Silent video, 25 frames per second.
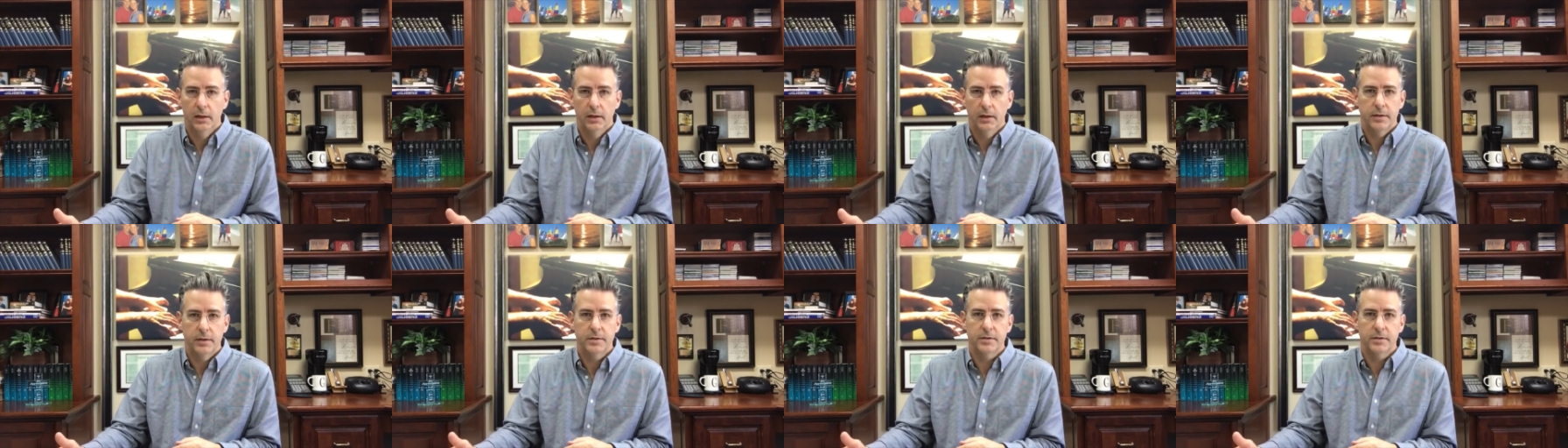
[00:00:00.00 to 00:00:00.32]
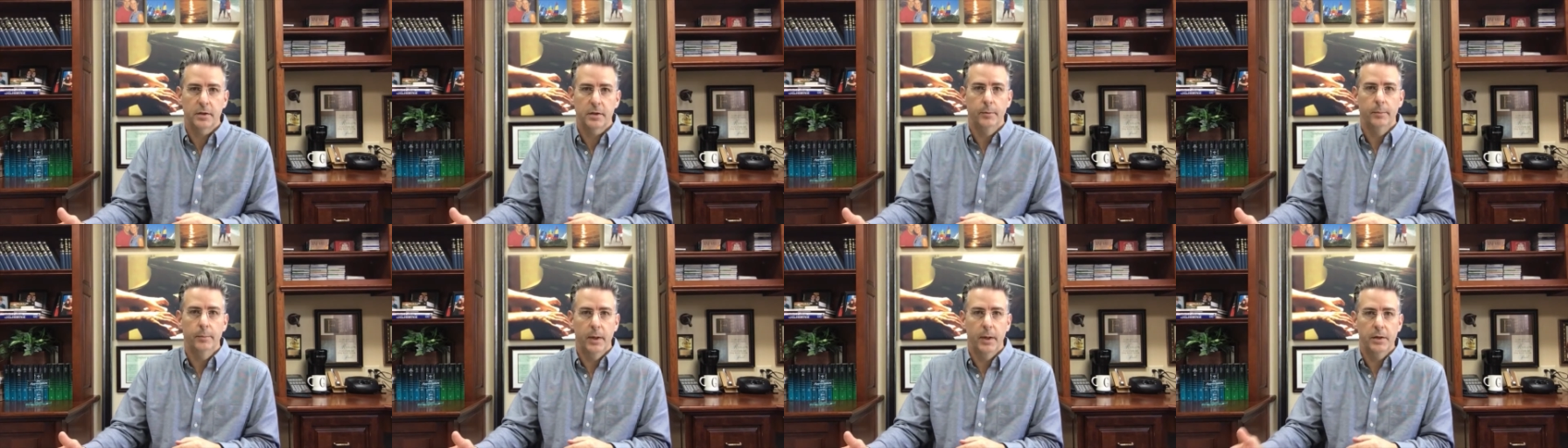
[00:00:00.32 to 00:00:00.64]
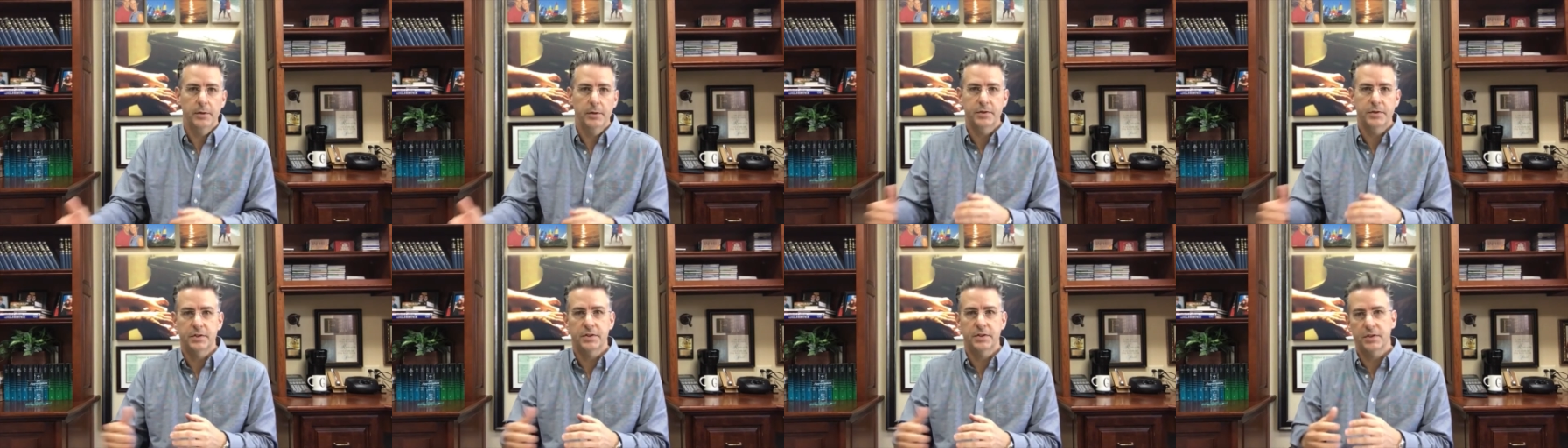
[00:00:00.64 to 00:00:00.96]
And so
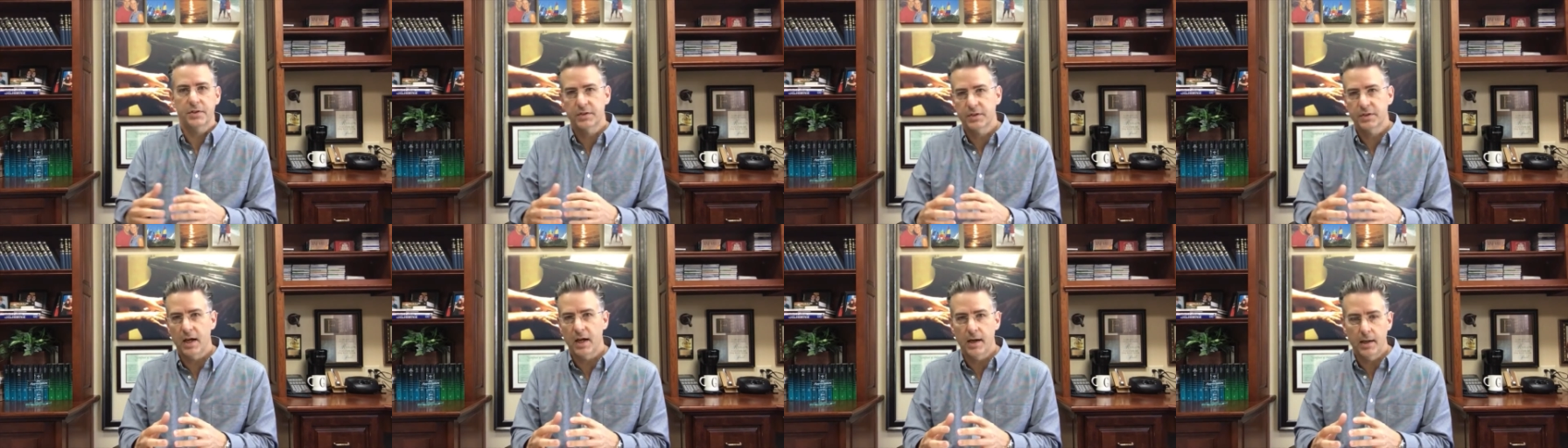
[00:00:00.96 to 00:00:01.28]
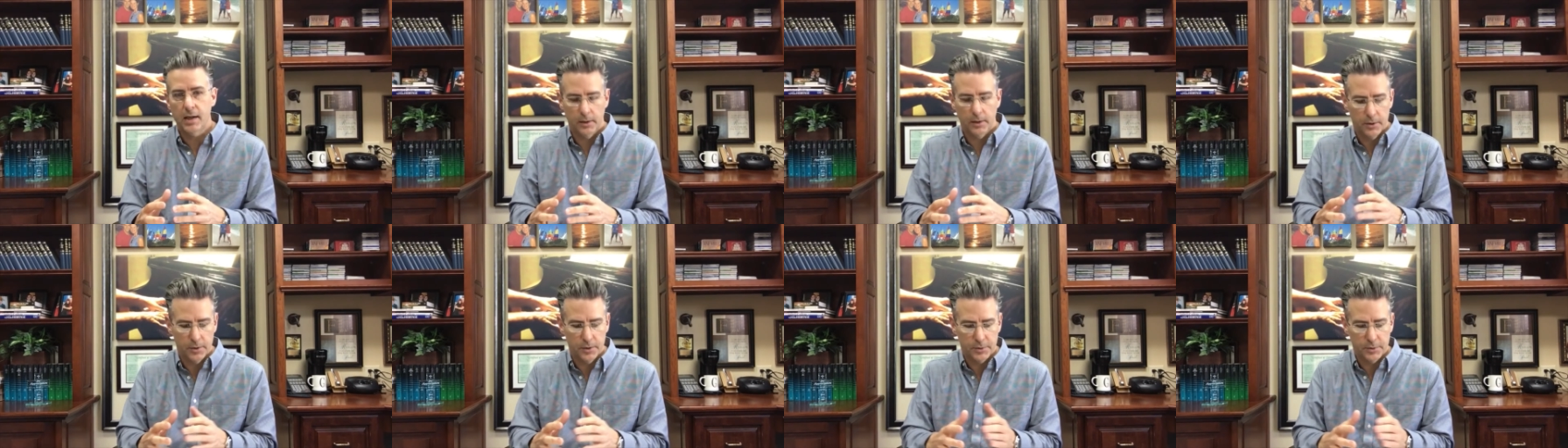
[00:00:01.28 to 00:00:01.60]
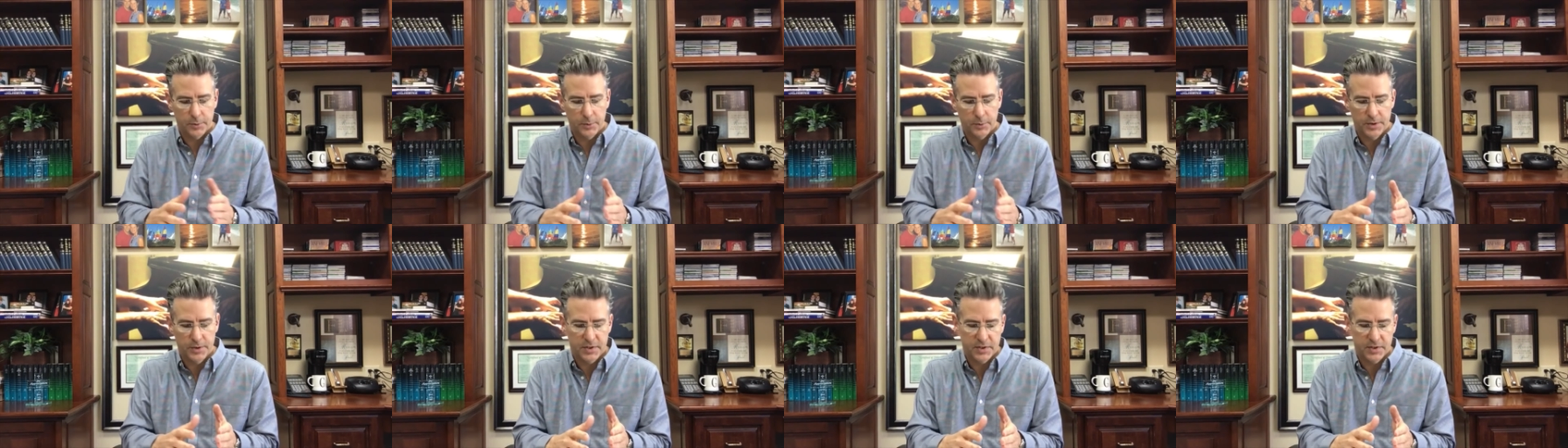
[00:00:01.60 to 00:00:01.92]
most scholars
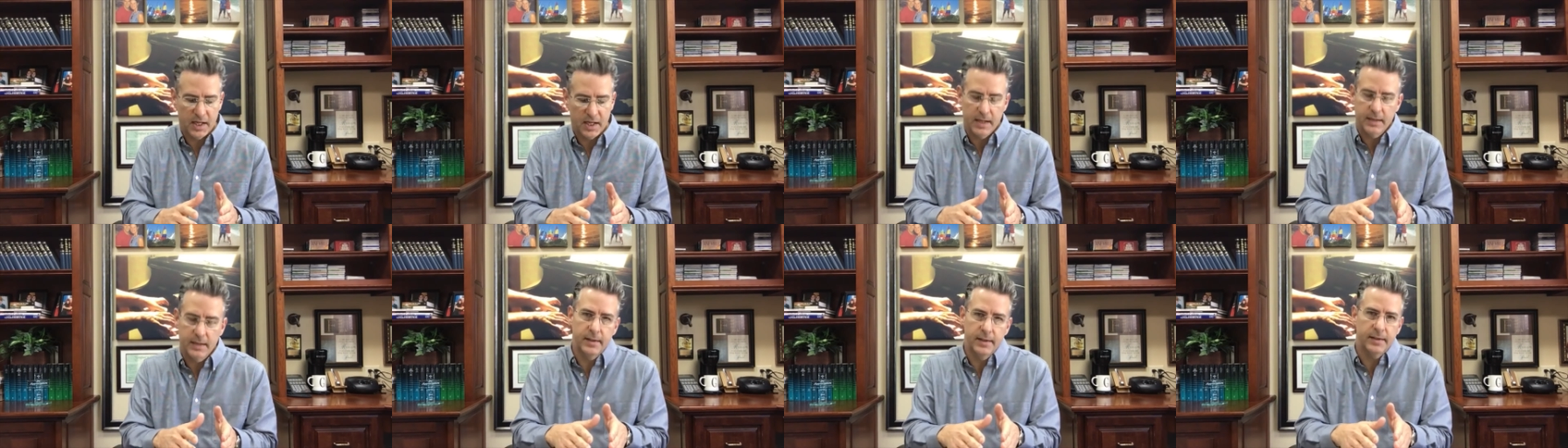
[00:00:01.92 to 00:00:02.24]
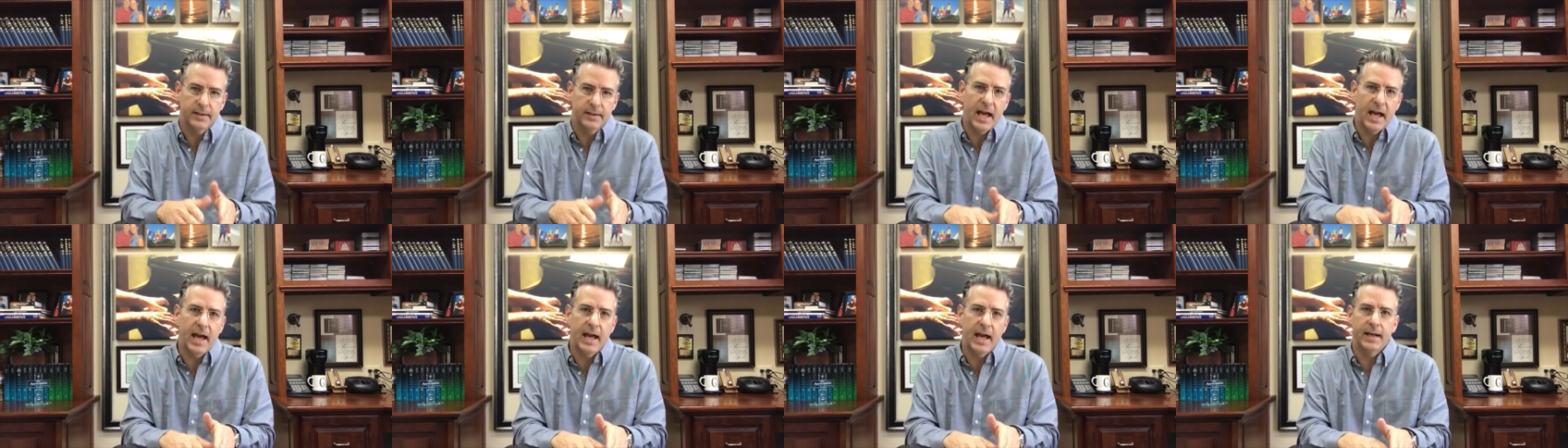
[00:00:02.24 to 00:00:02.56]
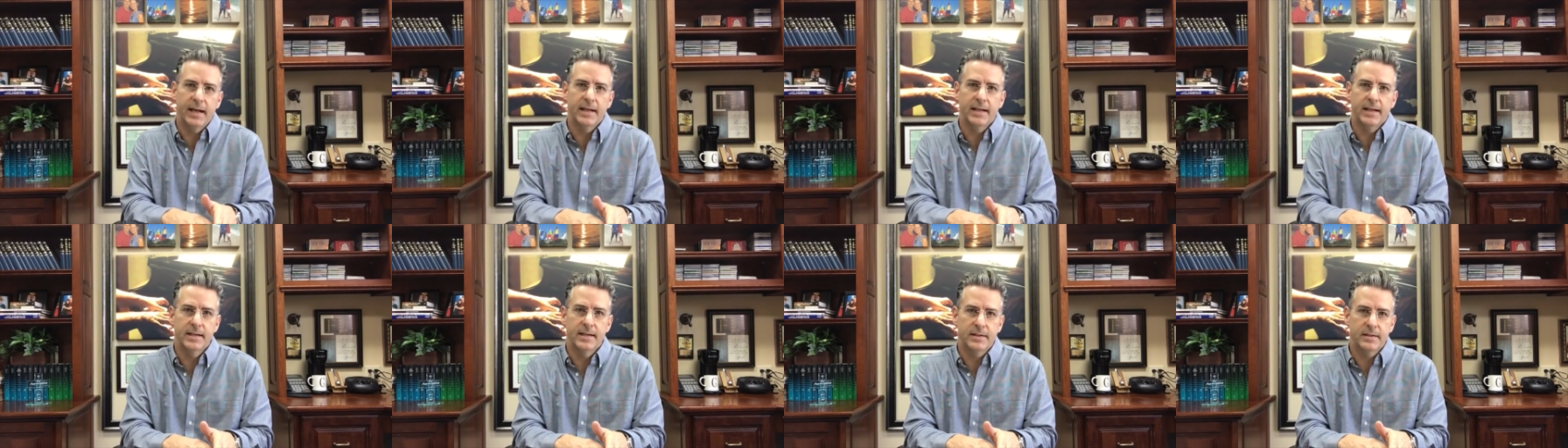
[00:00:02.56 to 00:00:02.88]
would say that that
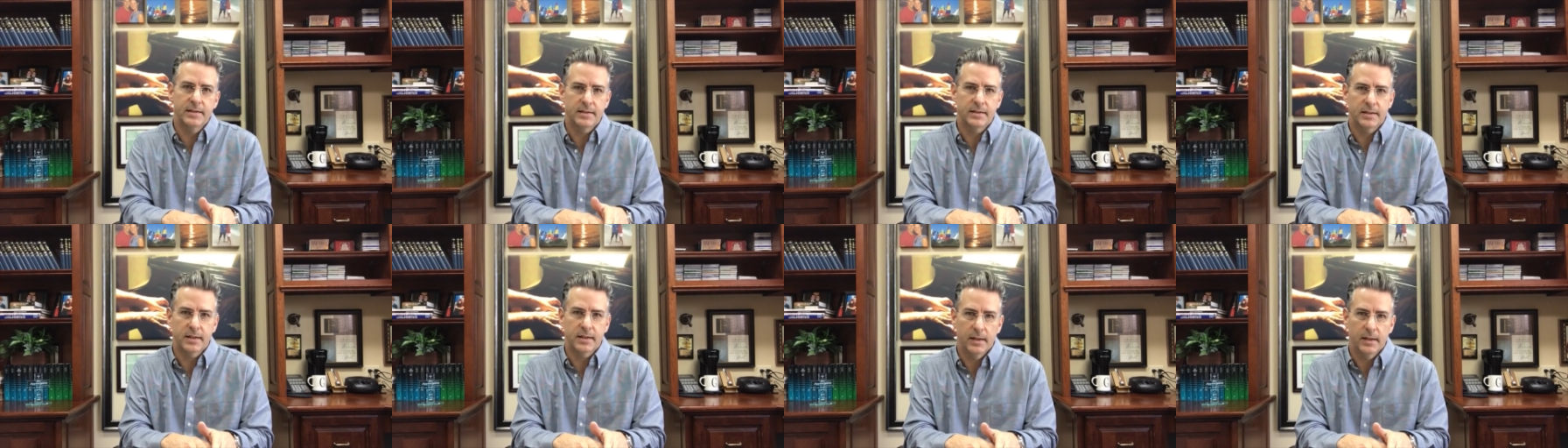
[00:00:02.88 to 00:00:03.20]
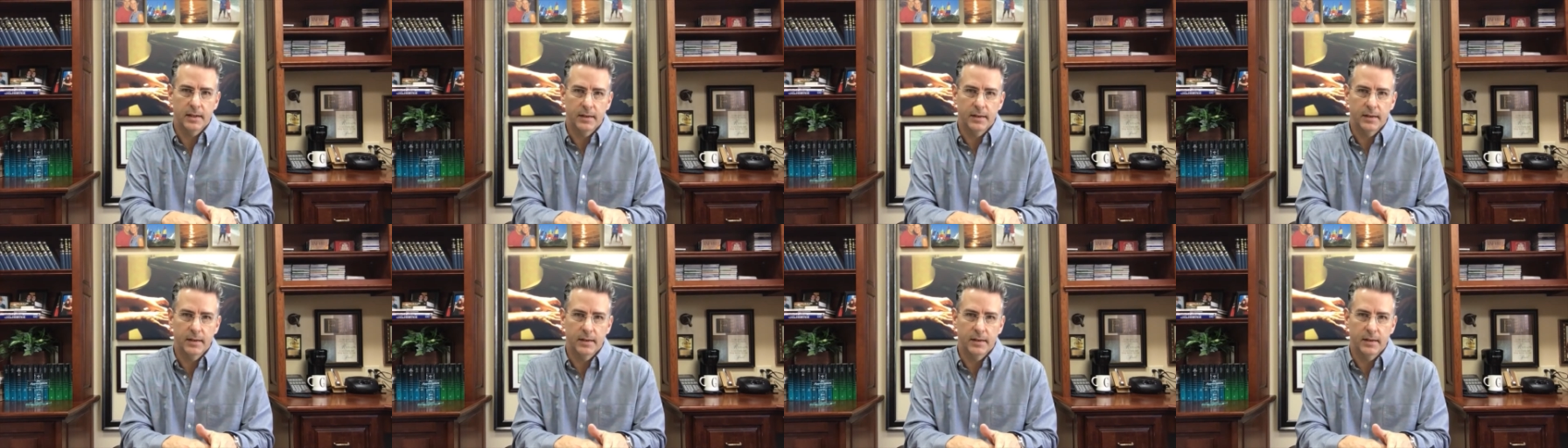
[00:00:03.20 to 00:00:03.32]
is